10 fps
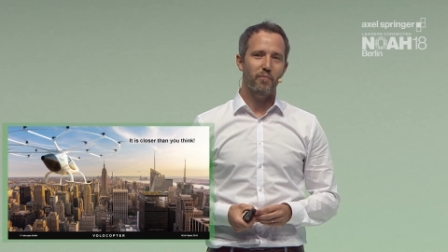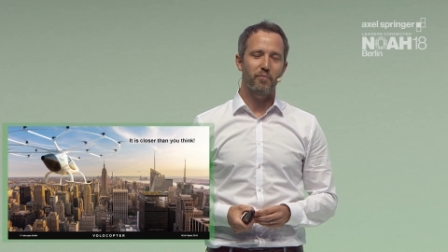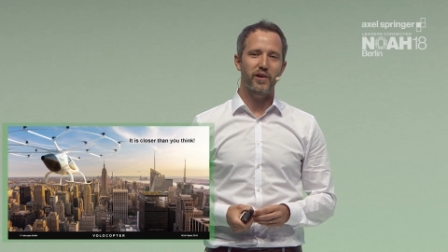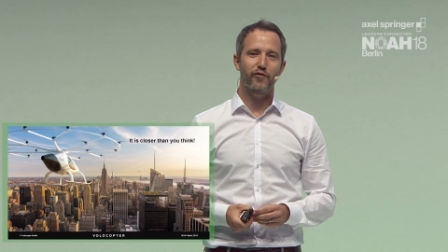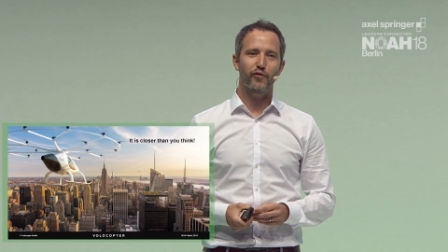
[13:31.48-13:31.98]

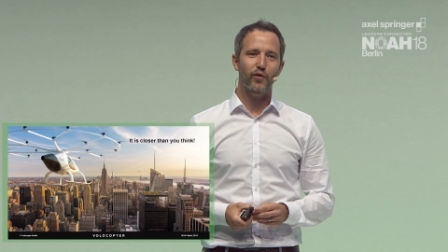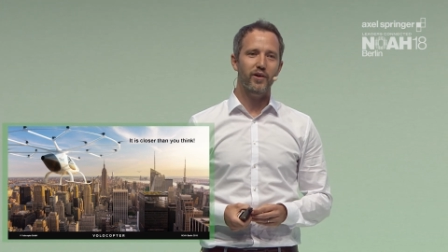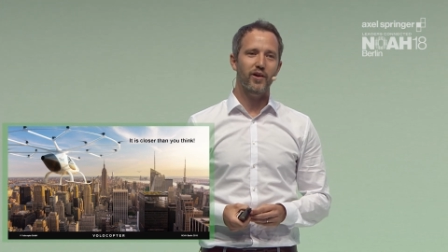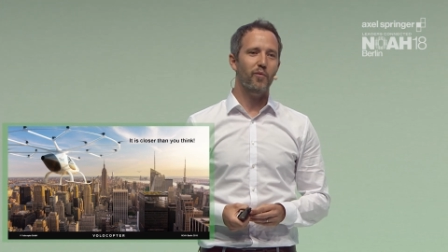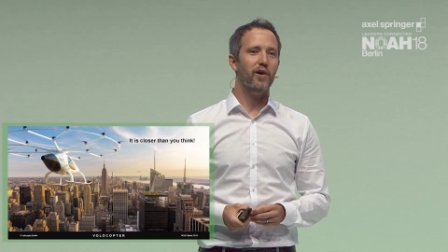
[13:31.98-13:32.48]
be
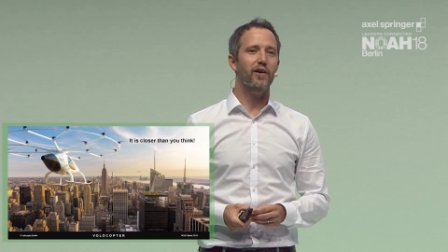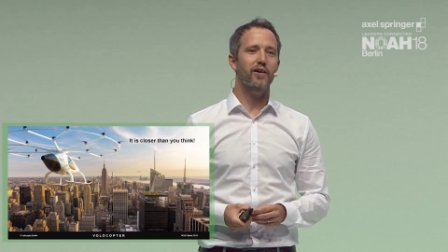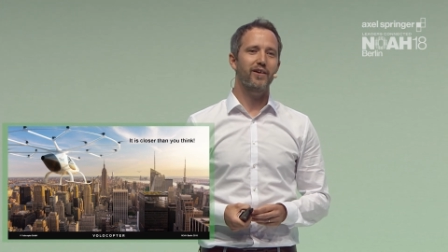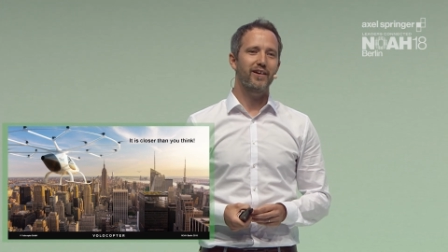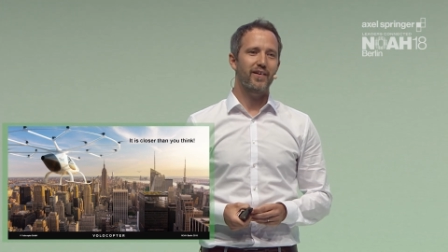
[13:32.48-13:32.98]
fully
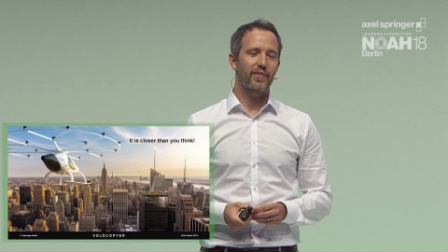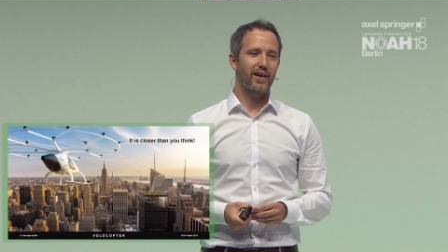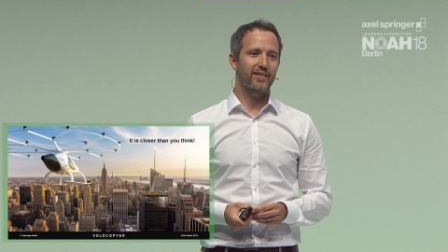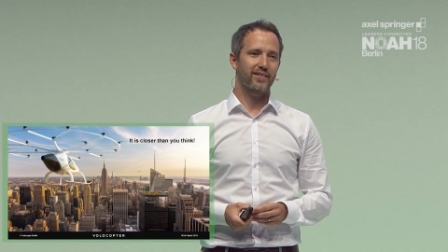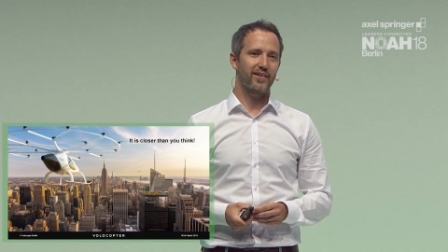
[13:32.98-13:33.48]
aware
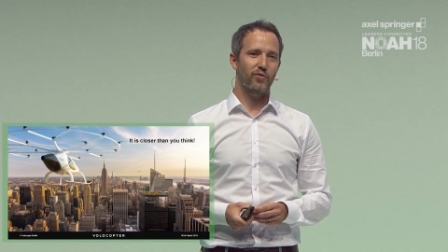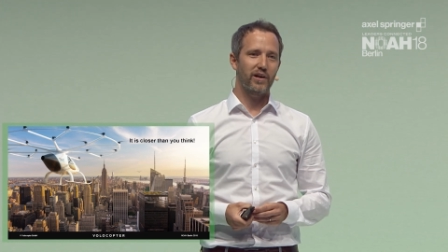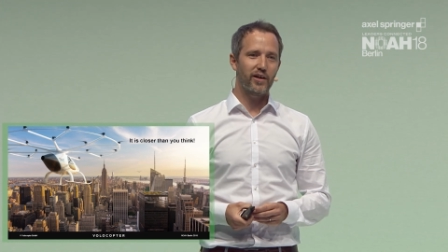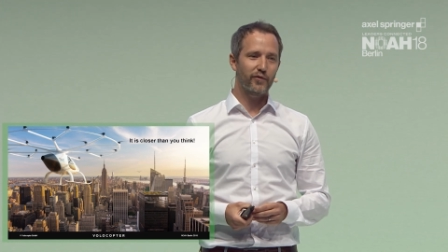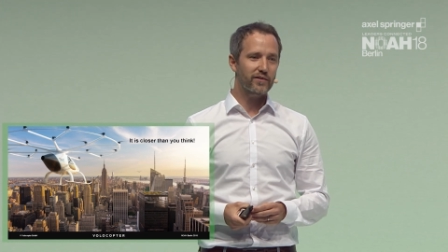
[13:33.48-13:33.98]
that uh,
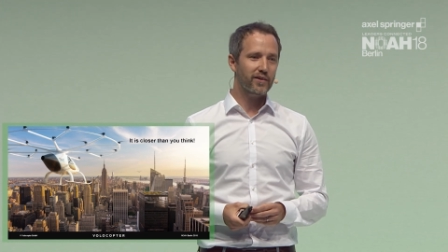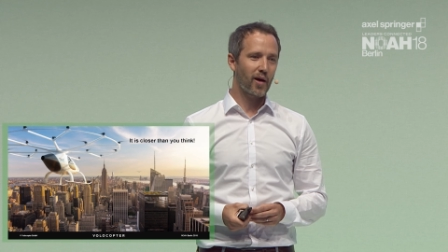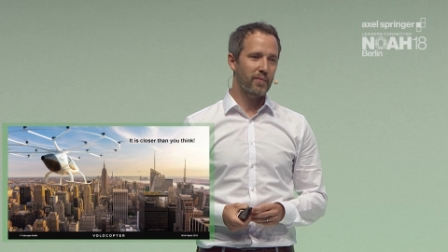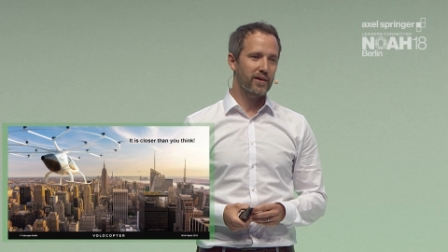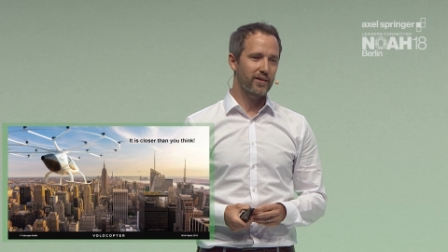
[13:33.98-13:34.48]
relief is
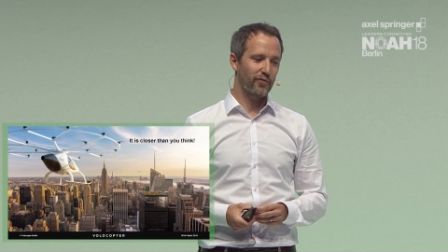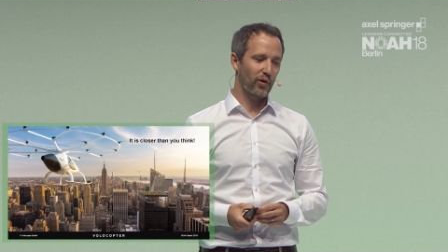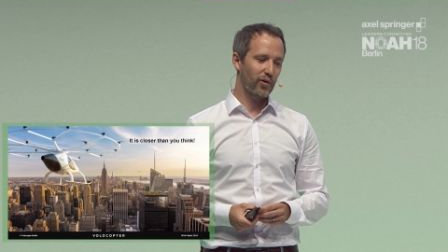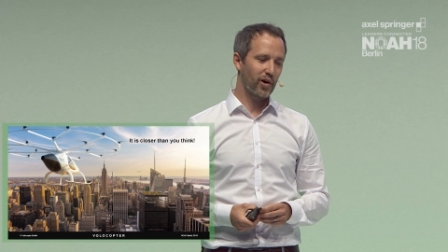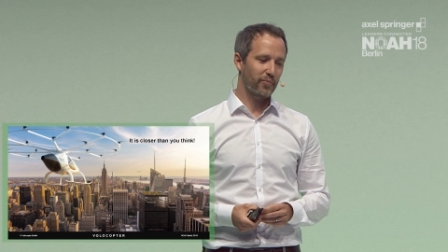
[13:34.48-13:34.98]
coming, and the
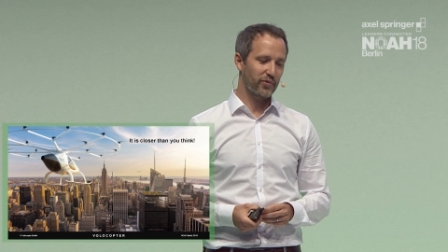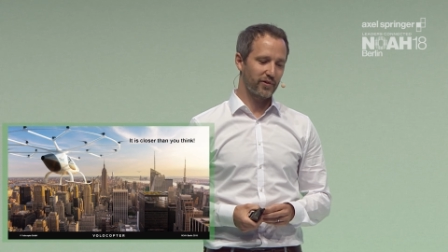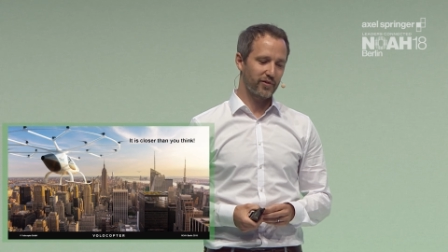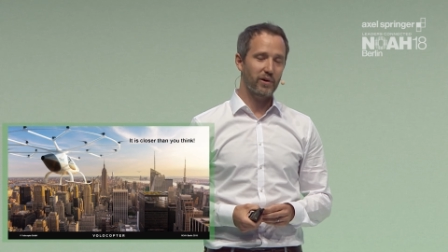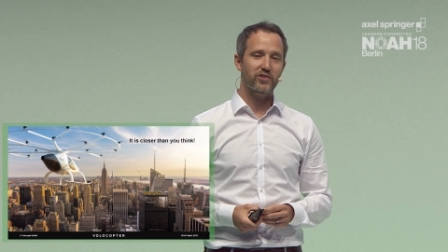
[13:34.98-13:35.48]
Volocopter
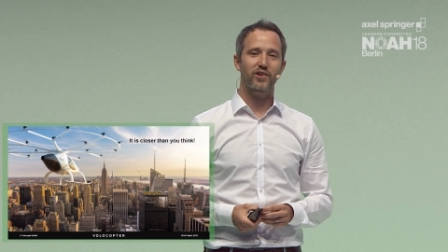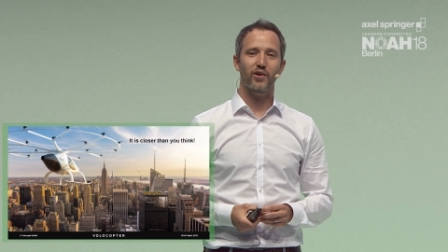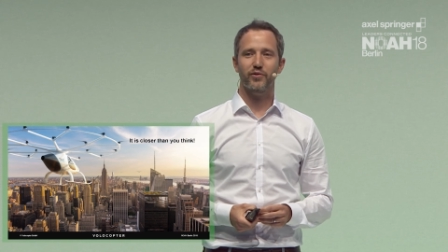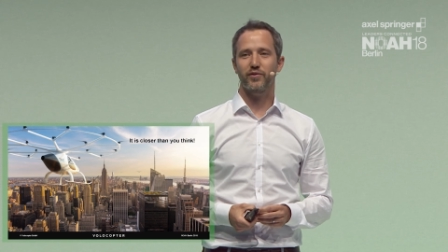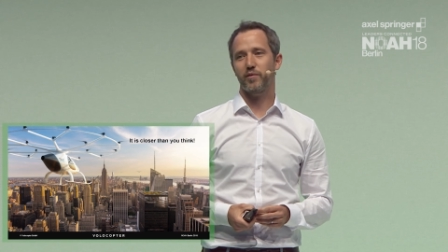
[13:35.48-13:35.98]
is much
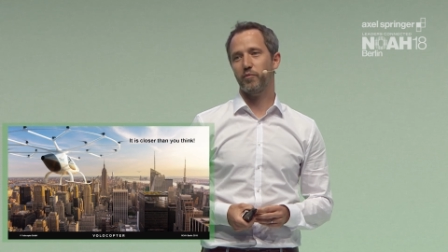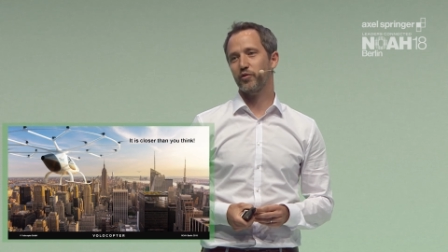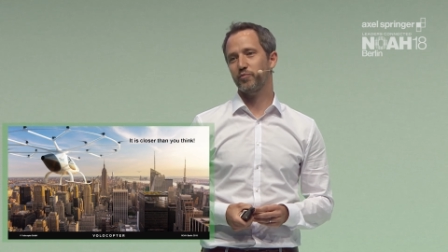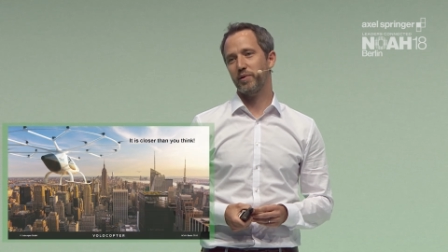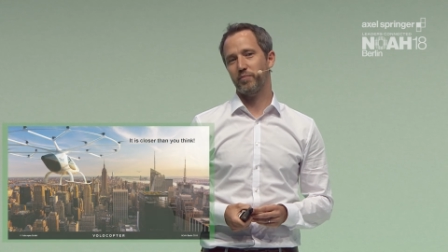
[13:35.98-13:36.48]
closer than
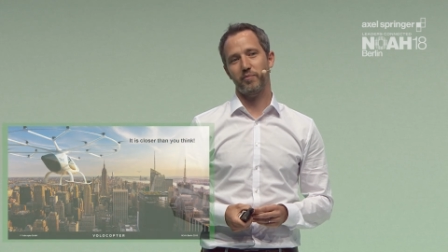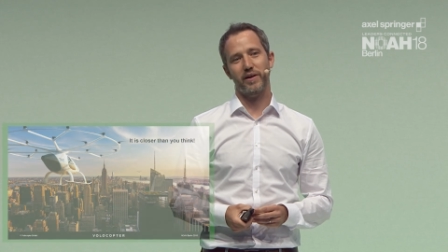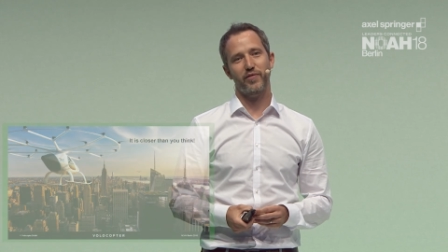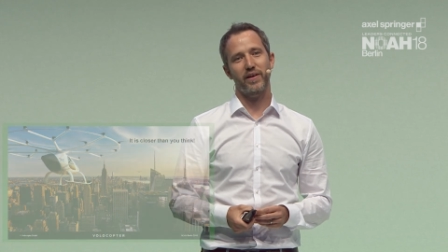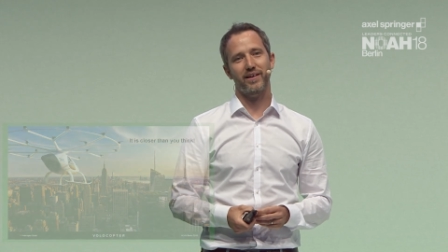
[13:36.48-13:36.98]
most people
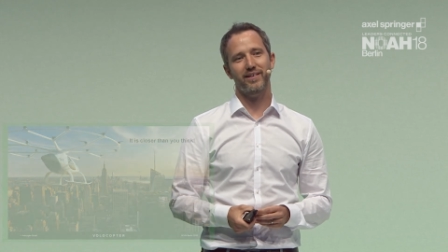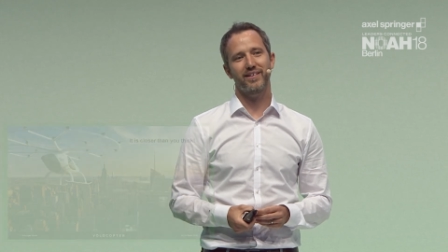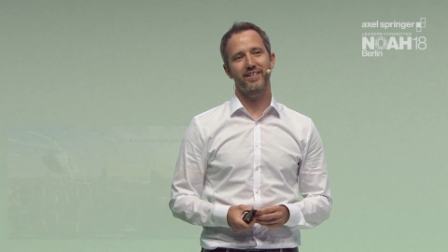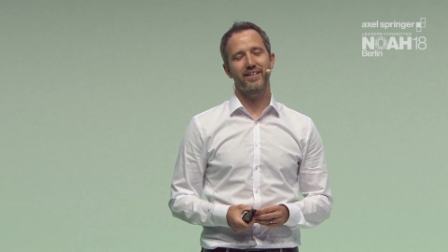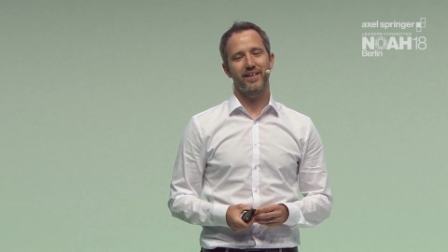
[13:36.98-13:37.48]
may think.
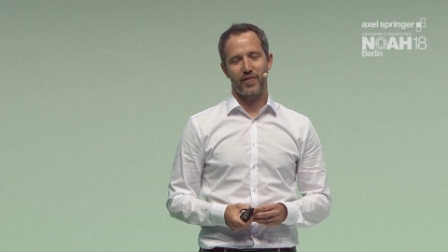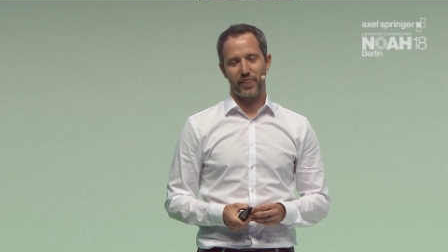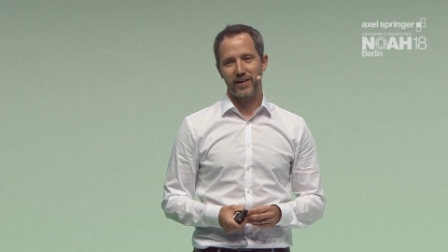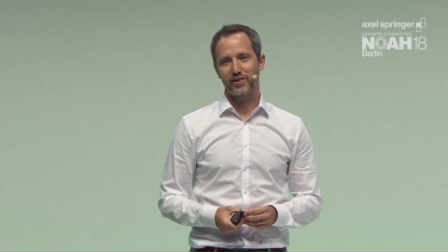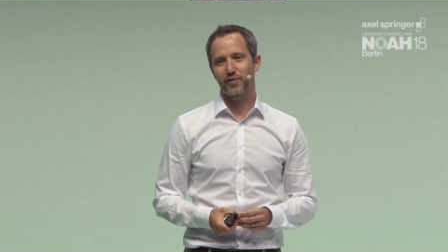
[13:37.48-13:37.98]

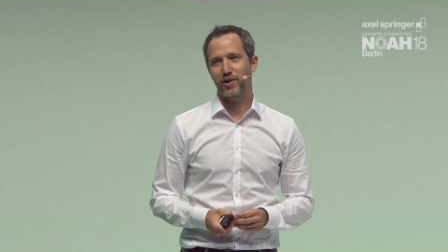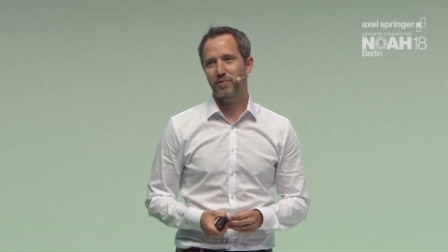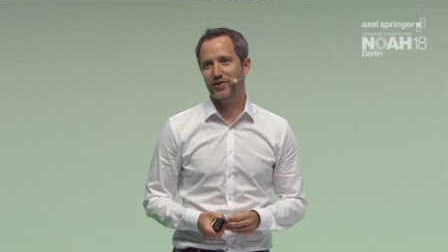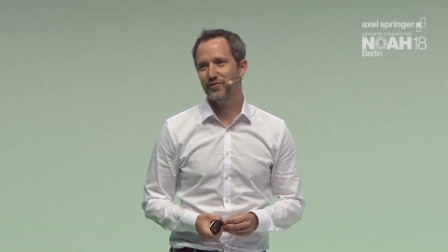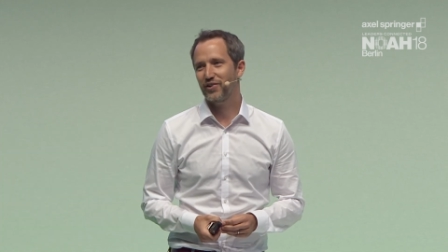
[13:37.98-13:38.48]
Thank you very
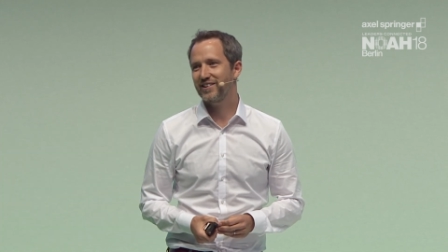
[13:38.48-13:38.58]
much for your